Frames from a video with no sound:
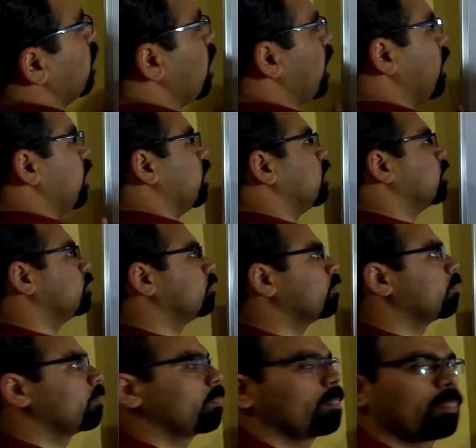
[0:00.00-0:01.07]
L.
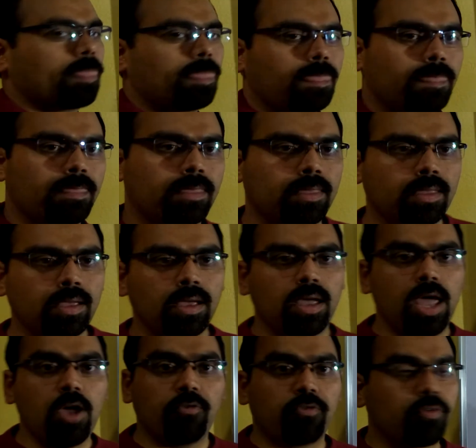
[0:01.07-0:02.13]

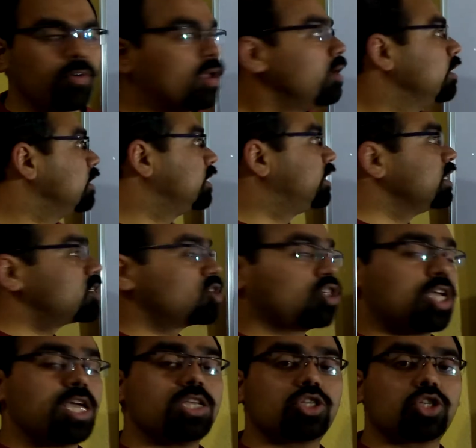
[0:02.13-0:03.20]
If this
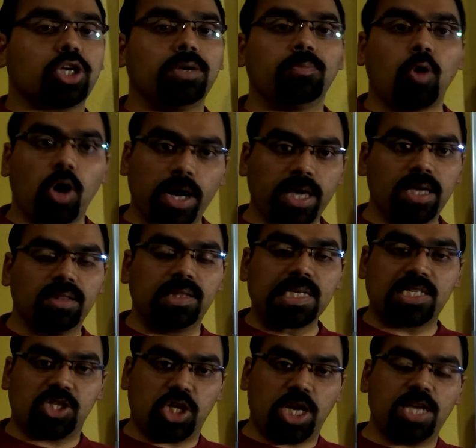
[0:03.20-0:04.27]
change in body,
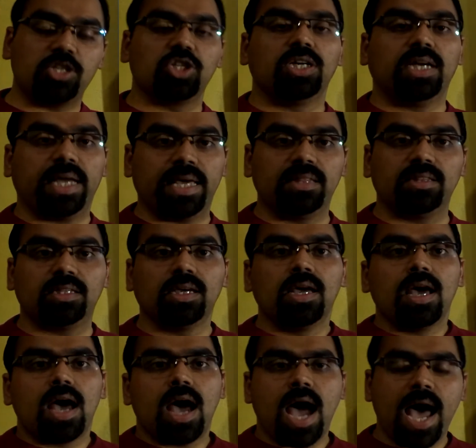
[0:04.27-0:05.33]
this change in length
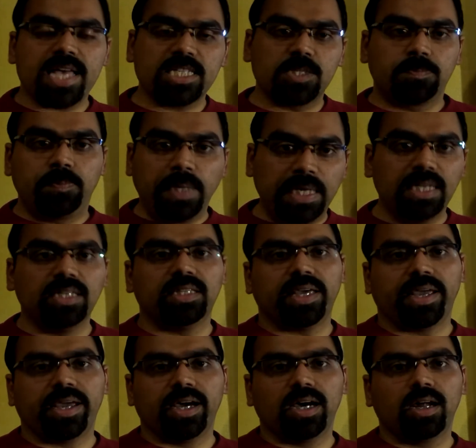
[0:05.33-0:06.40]
has been
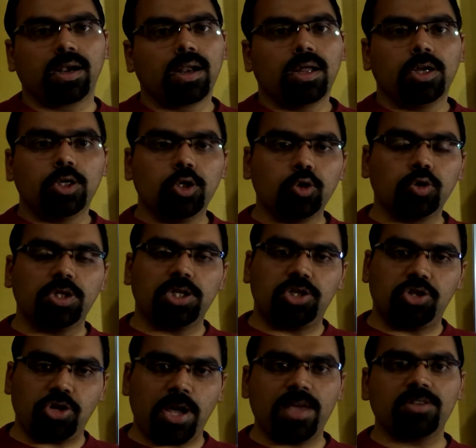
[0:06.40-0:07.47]
there due to the
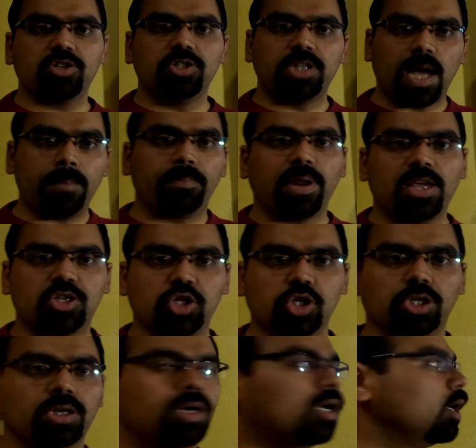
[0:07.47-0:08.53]
change in
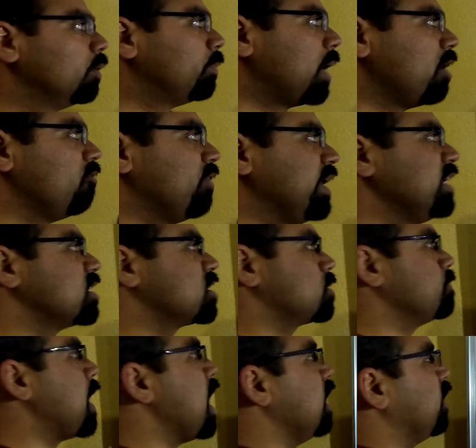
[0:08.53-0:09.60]
temperature by a very
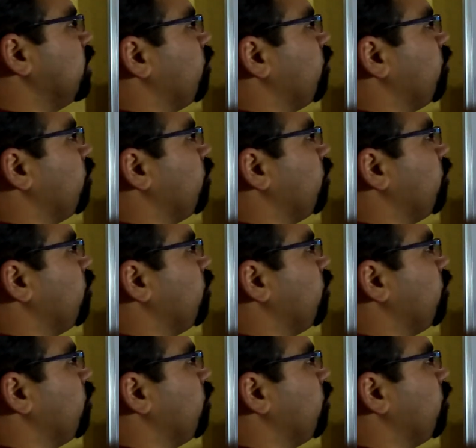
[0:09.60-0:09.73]
small